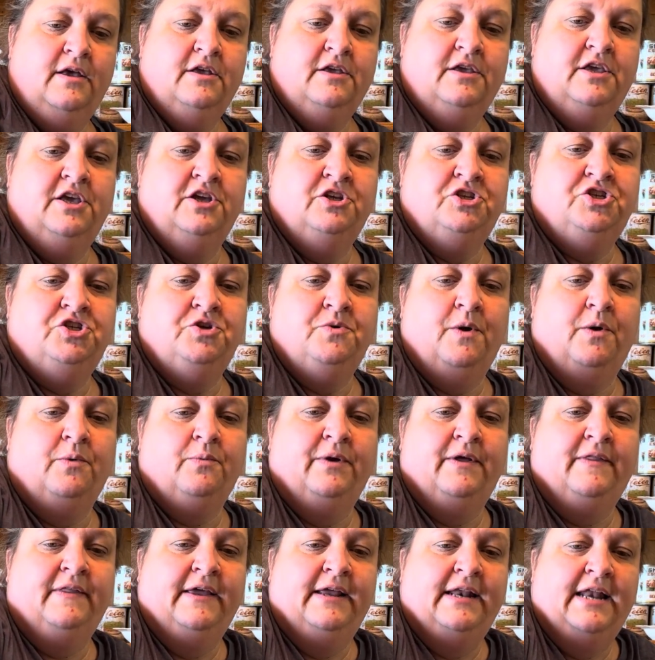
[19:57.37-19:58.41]
Get you a
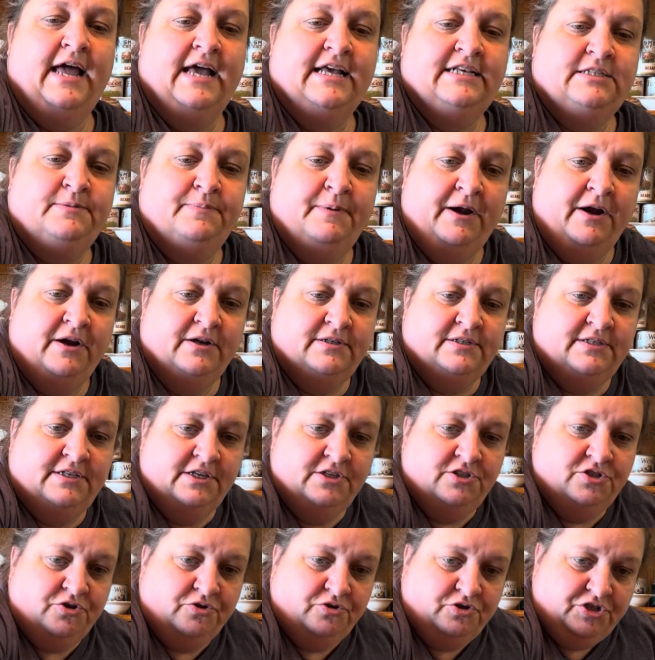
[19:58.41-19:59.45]
really nice pair of
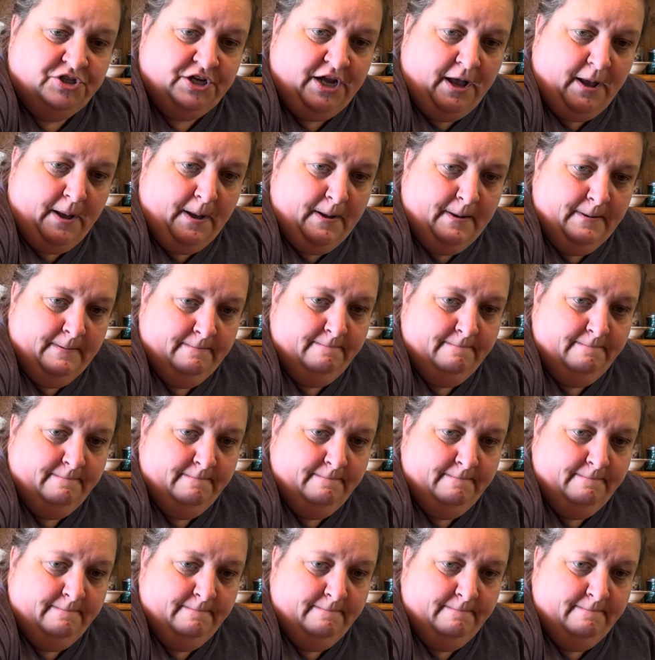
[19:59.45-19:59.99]
scissors, y'all,